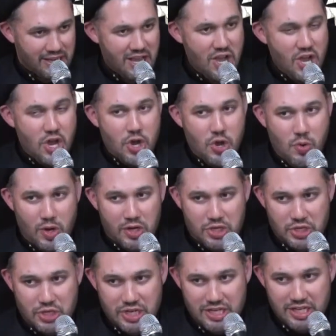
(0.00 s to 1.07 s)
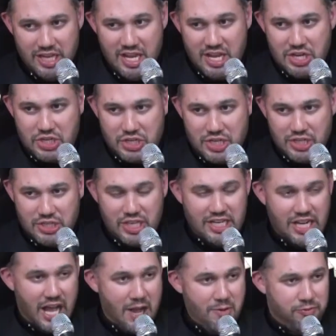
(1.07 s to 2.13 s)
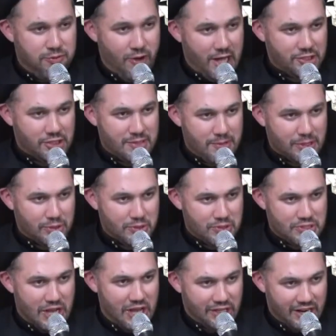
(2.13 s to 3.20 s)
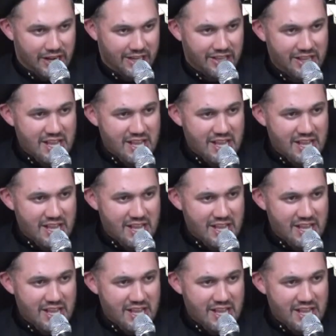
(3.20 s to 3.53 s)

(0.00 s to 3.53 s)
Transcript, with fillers: Who was she? She said, said, I'm Fatima to Zahra.